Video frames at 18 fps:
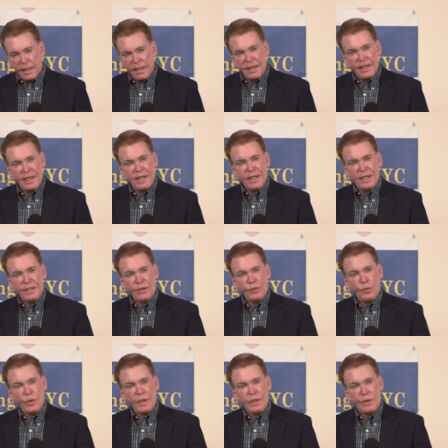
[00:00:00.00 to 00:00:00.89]
and,
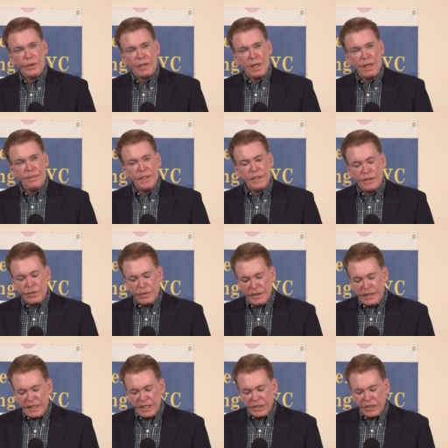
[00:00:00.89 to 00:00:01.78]
and when you come into a
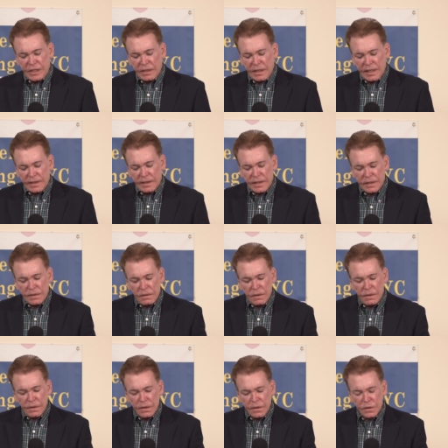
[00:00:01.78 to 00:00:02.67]
teaching like this,
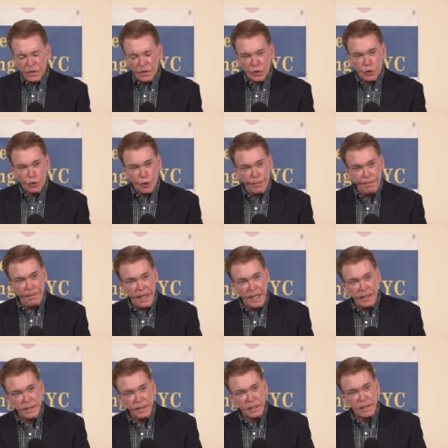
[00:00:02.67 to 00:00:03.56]
there's a
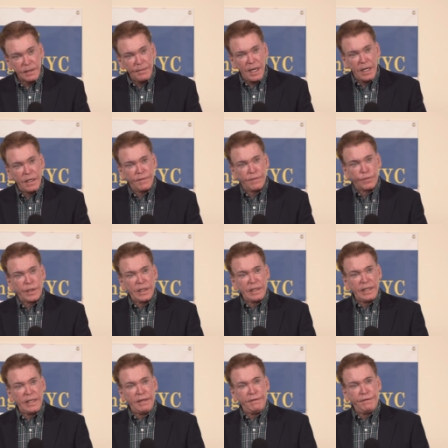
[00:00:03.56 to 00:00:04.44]
tremendous amount of
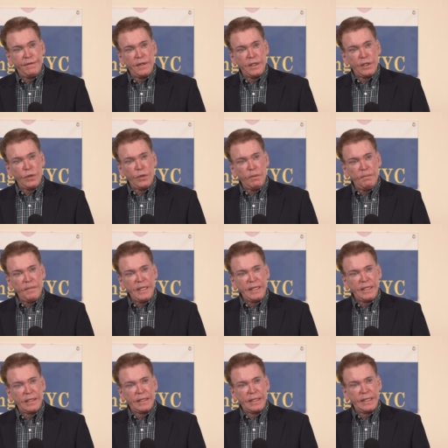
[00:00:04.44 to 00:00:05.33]
relief that you
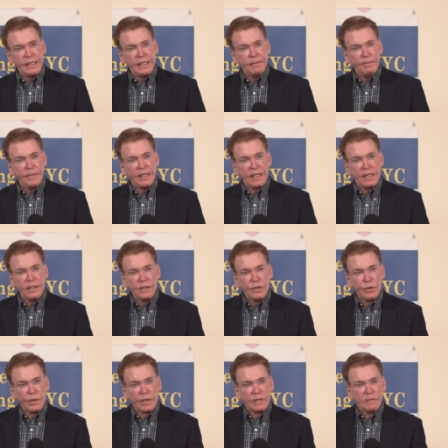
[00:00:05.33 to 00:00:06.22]
immediately can begin
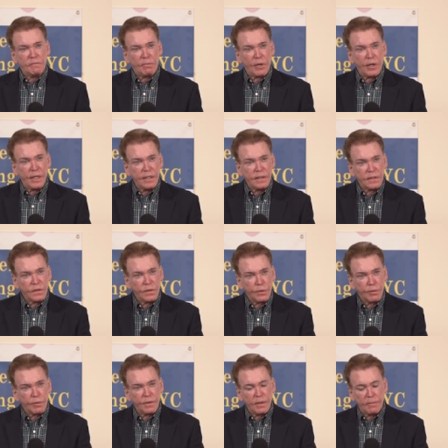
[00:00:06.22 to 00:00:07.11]
to experience
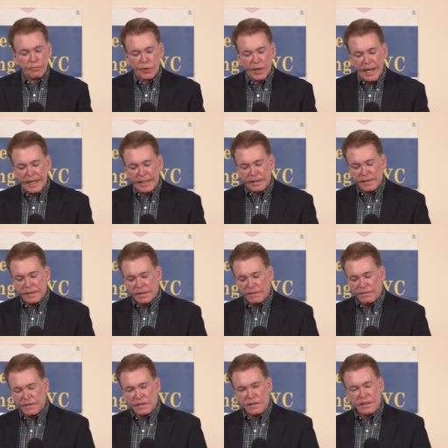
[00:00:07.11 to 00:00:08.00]
through the practice
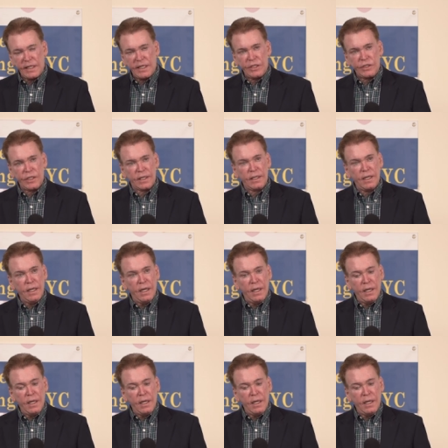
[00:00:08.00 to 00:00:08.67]
of this teaching.